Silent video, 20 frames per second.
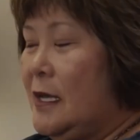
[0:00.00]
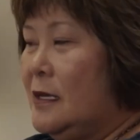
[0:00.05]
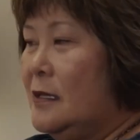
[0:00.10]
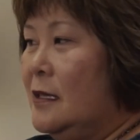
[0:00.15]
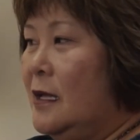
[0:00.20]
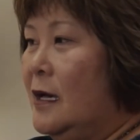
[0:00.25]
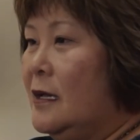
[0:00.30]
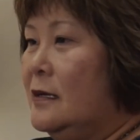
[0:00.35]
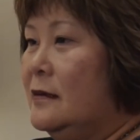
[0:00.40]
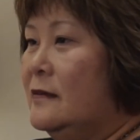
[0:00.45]
I think a
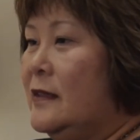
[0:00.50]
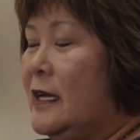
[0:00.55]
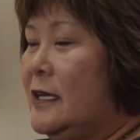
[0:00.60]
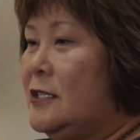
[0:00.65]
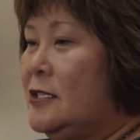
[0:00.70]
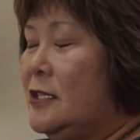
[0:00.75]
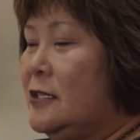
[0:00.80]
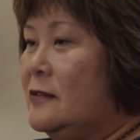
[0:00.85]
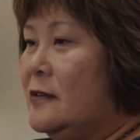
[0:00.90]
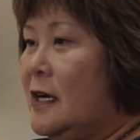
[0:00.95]
lot of
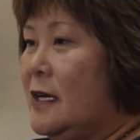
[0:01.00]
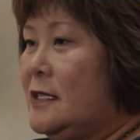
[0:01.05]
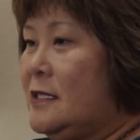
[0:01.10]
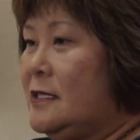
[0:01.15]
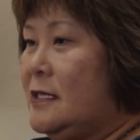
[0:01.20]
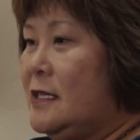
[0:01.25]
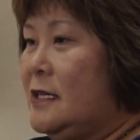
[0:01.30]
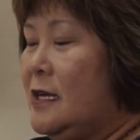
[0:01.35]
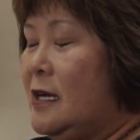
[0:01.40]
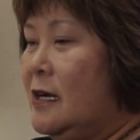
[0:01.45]
that
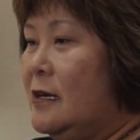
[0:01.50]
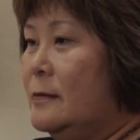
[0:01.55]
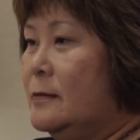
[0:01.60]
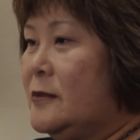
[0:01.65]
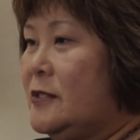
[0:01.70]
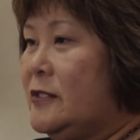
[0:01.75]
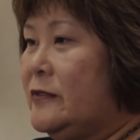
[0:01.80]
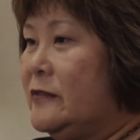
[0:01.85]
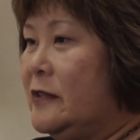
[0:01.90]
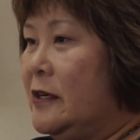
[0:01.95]
generosity
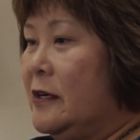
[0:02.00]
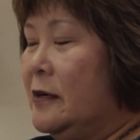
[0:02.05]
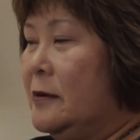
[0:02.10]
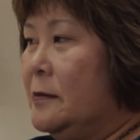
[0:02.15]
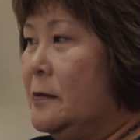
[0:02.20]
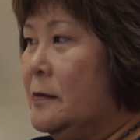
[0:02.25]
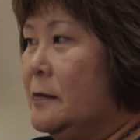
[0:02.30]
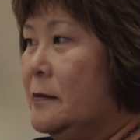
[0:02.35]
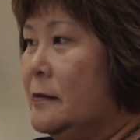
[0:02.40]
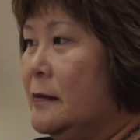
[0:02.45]
comes
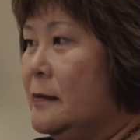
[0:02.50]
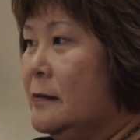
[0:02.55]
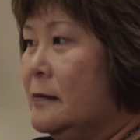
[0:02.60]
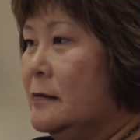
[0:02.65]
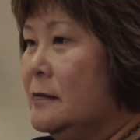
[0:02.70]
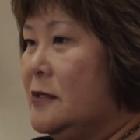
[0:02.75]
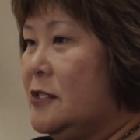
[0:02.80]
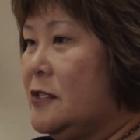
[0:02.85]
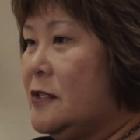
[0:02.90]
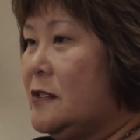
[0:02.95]
from
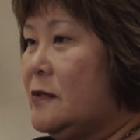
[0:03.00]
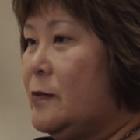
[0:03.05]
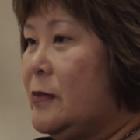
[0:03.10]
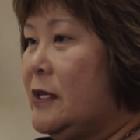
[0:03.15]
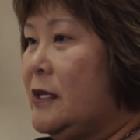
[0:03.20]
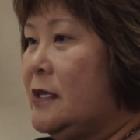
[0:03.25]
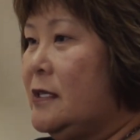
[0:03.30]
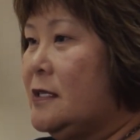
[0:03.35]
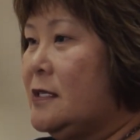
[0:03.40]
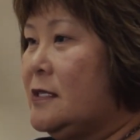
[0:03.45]
just
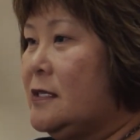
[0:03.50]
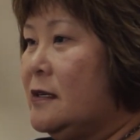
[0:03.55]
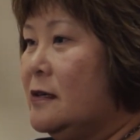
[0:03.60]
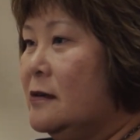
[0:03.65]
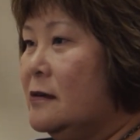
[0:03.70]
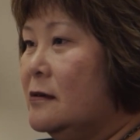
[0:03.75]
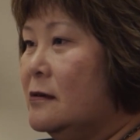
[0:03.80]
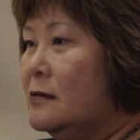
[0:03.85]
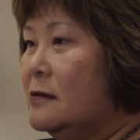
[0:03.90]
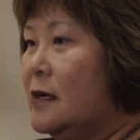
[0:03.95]
being
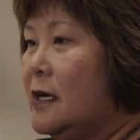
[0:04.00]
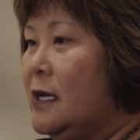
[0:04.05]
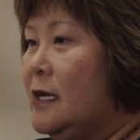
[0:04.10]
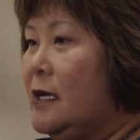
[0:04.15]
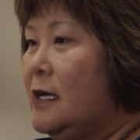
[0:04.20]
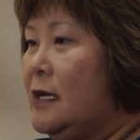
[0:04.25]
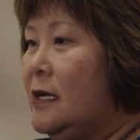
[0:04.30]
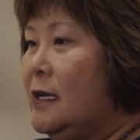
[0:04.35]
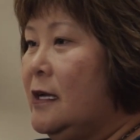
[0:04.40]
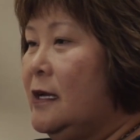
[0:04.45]
so
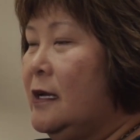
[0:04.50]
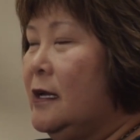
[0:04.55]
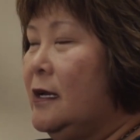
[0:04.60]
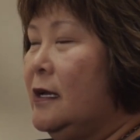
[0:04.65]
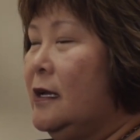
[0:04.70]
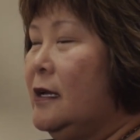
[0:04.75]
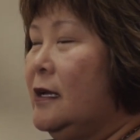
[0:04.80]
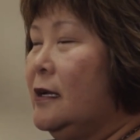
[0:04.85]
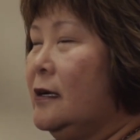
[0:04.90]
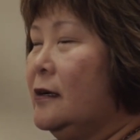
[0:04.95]

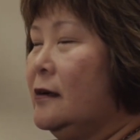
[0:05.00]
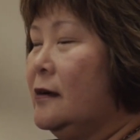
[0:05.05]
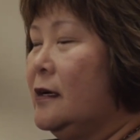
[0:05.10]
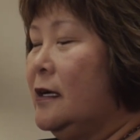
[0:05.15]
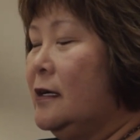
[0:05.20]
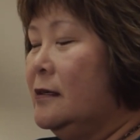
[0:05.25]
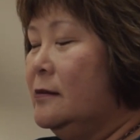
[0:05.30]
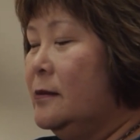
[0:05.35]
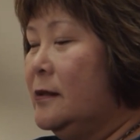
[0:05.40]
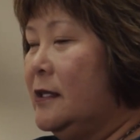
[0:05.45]

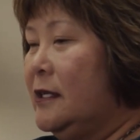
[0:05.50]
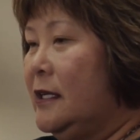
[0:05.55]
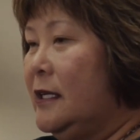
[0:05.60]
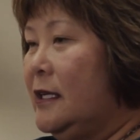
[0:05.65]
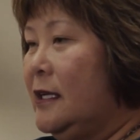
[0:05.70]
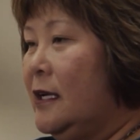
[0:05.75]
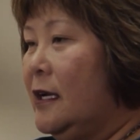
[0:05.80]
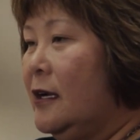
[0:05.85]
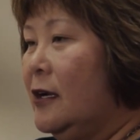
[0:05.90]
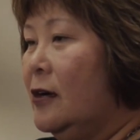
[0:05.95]

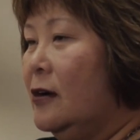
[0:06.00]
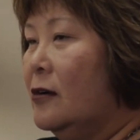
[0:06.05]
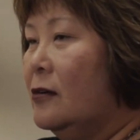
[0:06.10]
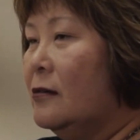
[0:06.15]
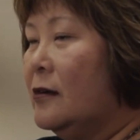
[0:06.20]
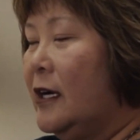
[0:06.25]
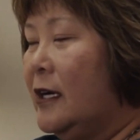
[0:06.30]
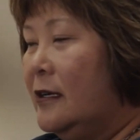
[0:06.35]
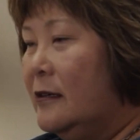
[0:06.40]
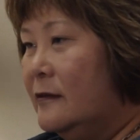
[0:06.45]
incredibly
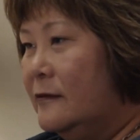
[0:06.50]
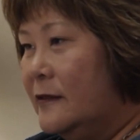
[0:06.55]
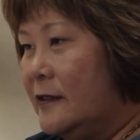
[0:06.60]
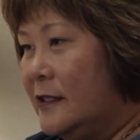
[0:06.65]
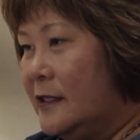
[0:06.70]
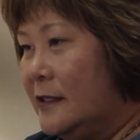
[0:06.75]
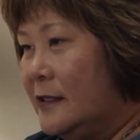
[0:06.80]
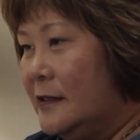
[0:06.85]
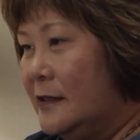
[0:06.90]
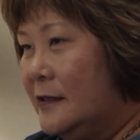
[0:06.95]

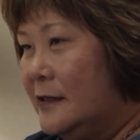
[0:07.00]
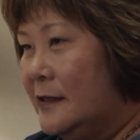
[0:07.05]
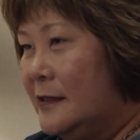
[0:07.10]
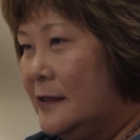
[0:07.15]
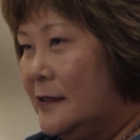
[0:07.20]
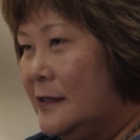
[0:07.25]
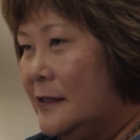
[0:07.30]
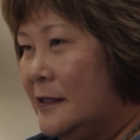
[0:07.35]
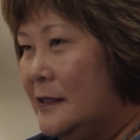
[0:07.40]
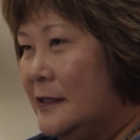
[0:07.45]
grateful
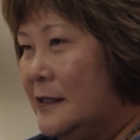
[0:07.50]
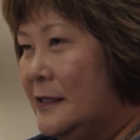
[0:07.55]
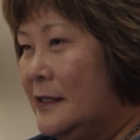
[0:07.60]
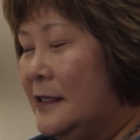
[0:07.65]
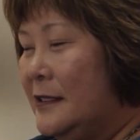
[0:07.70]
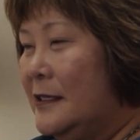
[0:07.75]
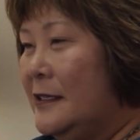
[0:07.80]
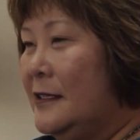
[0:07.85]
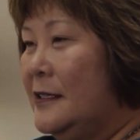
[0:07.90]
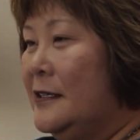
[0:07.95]

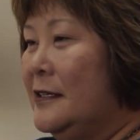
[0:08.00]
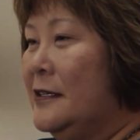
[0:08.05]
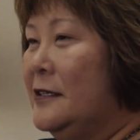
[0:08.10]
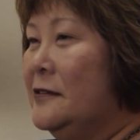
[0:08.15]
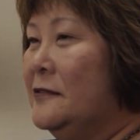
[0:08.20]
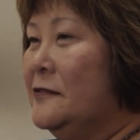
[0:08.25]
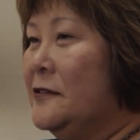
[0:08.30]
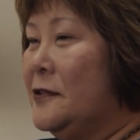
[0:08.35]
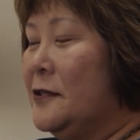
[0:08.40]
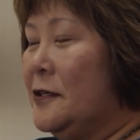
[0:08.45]

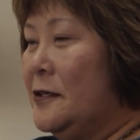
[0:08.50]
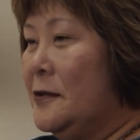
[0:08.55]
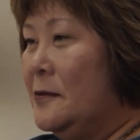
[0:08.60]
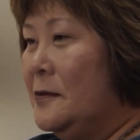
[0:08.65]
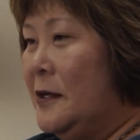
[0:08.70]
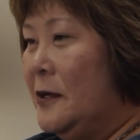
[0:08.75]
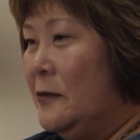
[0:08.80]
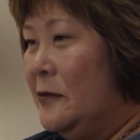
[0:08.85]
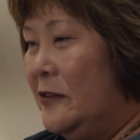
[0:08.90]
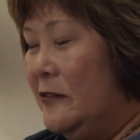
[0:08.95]
for
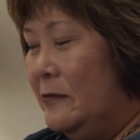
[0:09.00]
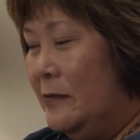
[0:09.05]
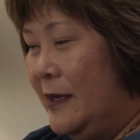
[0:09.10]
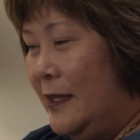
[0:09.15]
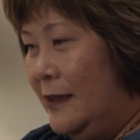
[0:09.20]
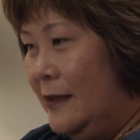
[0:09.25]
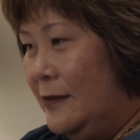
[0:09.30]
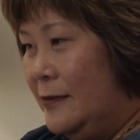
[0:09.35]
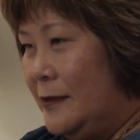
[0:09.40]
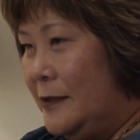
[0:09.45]
what we've
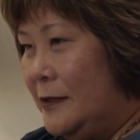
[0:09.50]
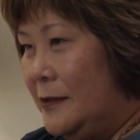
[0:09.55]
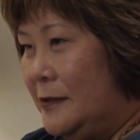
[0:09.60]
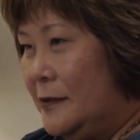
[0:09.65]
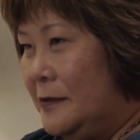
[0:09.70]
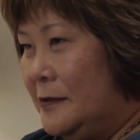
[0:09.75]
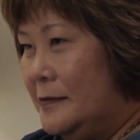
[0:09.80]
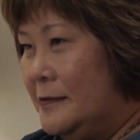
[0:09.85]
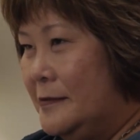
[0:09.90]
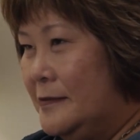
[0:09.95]
been
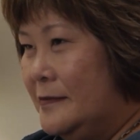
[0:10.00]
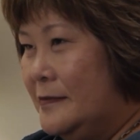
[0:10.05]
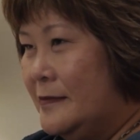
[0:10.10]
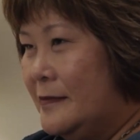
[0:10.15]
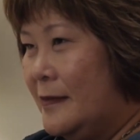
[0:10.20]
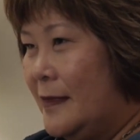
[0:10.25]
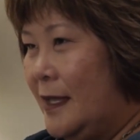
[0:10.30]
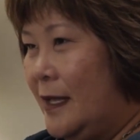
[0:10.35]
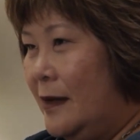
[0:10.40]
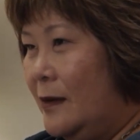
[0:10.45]
through
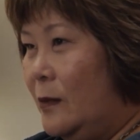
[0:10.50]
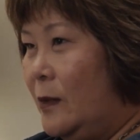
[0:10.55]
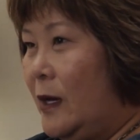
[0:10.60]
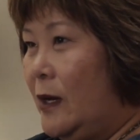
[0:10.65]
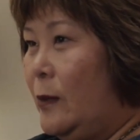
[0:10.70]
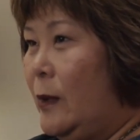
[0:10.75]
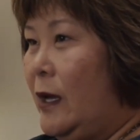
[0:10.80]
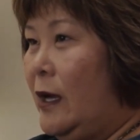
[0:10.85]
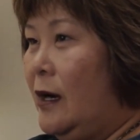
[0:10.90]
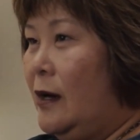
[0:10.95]
and
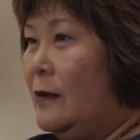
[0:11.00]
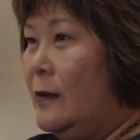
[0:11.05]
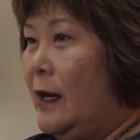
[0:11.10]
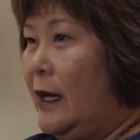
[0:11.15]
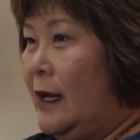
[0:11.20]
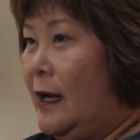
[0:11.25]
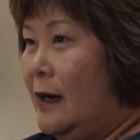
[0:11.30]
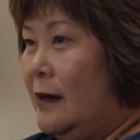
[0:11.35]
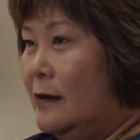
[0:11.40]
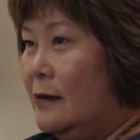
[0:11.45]
where we are
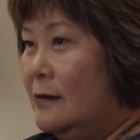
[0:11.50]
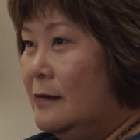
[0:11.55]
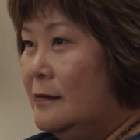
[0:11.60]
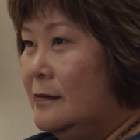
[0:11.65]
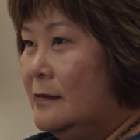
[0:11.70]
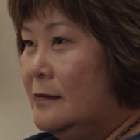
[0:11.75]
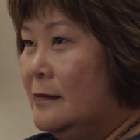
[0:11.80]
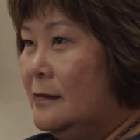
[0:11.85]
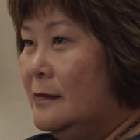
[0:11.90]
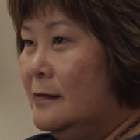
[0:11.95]
right now.
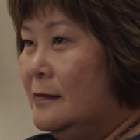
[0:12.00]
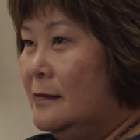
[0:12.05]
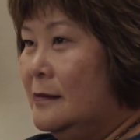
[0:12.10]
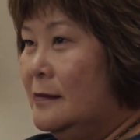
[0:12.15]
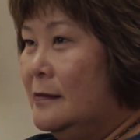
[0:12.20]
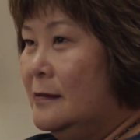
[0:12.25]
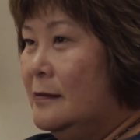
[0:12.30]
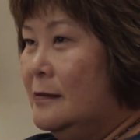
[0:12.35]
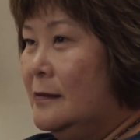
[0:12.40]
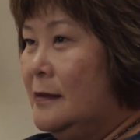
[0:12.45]

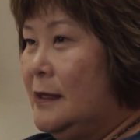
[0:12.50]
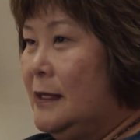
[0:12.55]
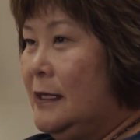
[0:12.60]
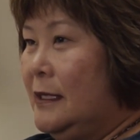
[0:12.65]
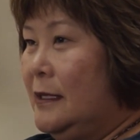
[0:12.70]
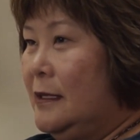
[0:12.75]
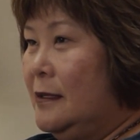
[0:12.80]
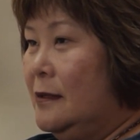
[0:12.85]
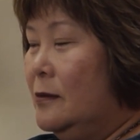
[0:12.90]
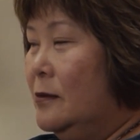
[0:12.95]

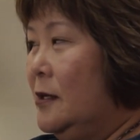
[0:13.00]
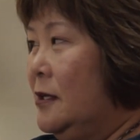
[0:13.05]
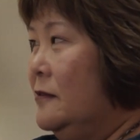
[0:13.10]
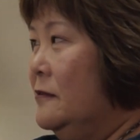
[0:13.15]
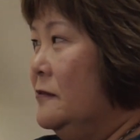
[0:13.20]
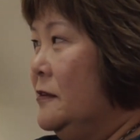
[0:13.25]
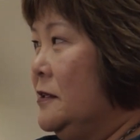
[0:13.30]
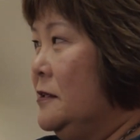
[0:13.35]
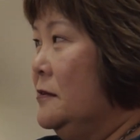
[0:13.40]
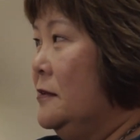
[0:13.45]
You know, we
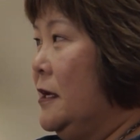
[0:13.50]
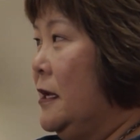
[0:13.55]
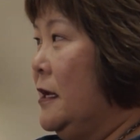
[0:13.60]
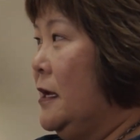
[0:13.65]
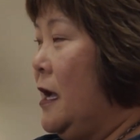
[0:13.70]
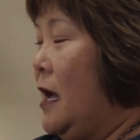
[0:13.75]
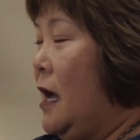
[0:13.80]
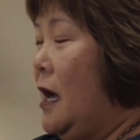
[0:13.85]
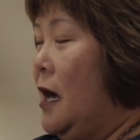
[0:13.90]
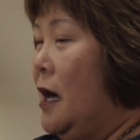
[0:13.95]
feel
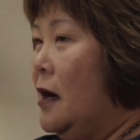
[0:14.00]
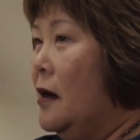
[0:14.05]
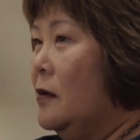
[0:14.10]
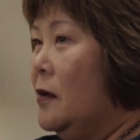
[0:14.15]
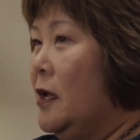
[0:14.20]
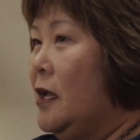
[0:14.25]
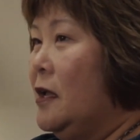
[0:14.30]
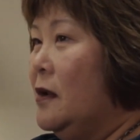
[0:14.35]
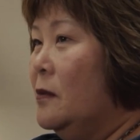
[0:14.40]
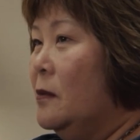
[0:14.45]
like how
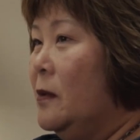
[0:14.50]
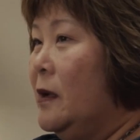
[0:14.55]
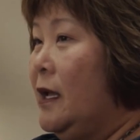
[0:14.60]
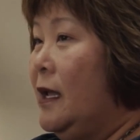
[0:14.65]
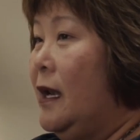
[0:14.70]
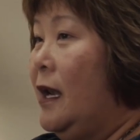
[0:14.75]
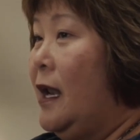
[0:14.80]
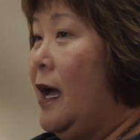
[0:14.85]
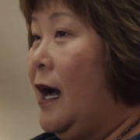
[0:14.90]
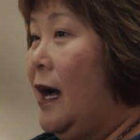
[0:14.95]
can
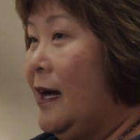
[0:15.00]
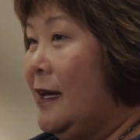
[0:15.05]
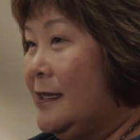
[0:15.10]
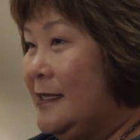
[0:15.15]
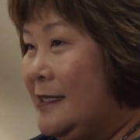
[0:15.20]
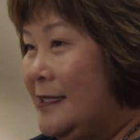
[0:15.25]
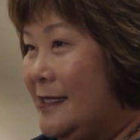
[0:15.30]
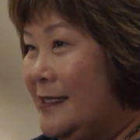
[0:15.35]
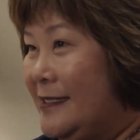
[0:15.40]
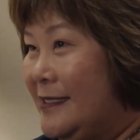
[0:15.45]
we
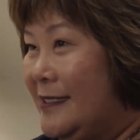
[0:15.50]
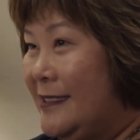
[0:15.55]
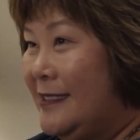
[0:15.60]
not